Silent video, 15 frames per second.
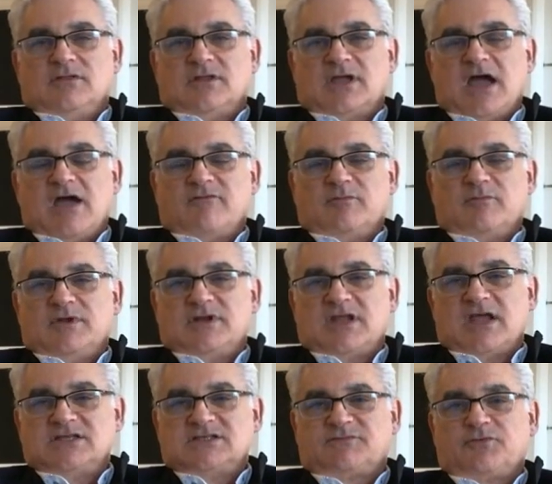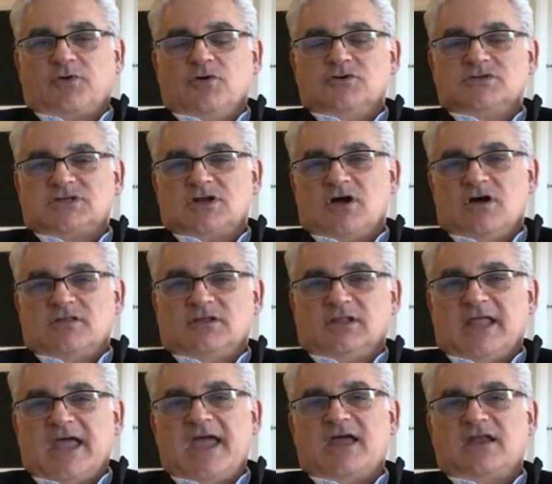the government has frozen all the
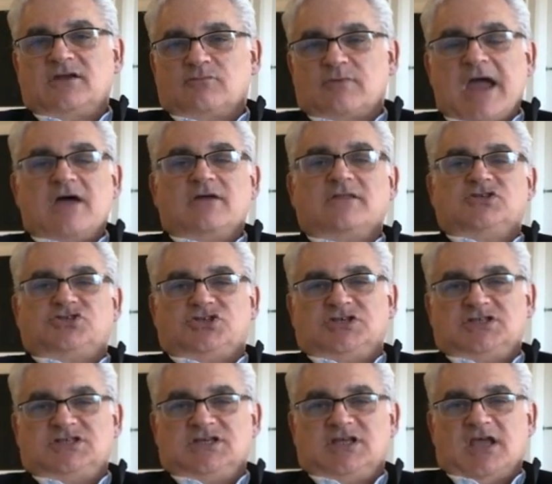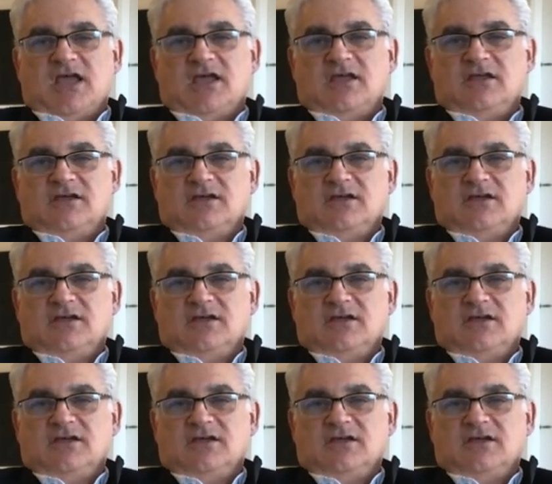land around the GTA